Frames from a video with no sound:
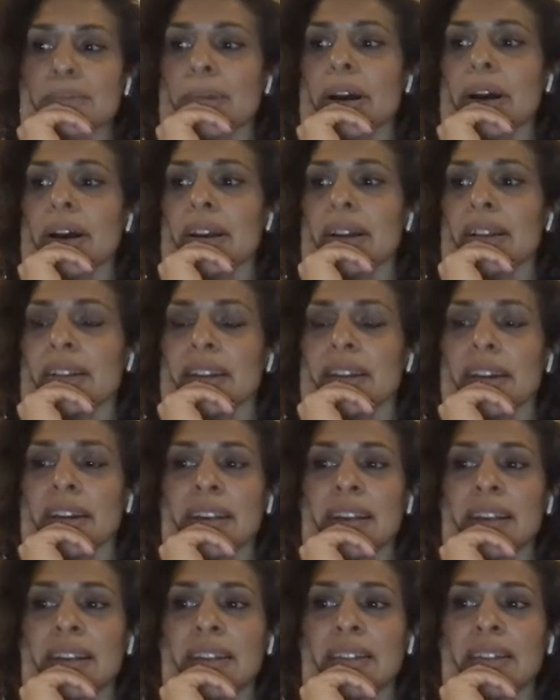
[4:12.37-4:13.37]
by
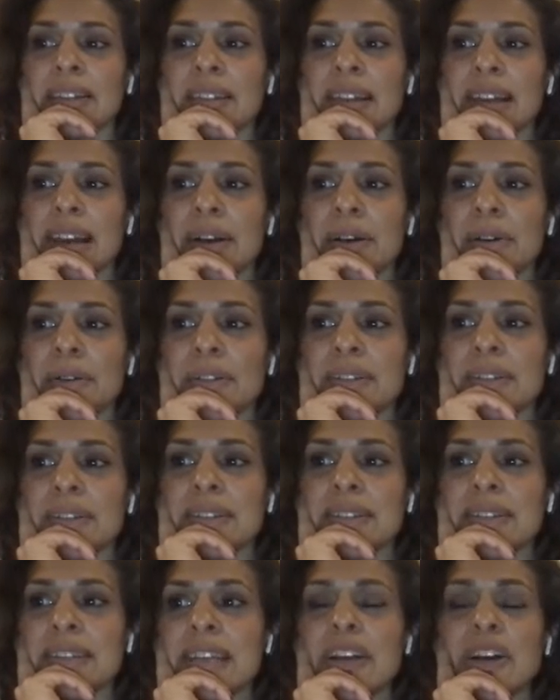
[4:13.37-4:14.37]
like how
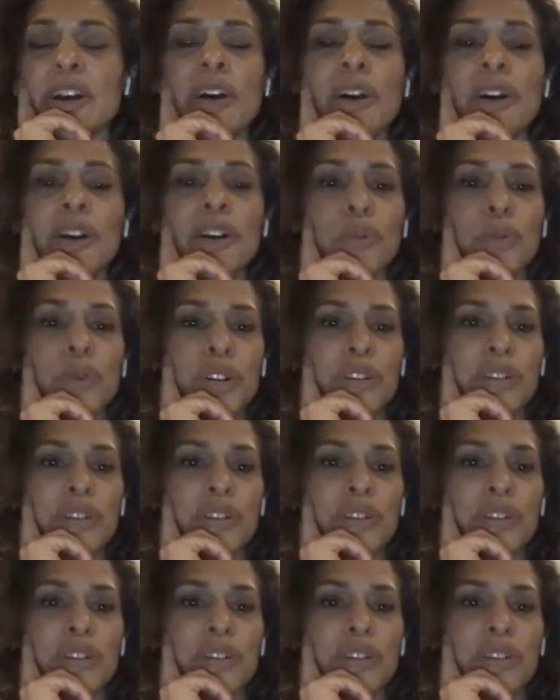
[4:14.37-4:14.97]
Descartes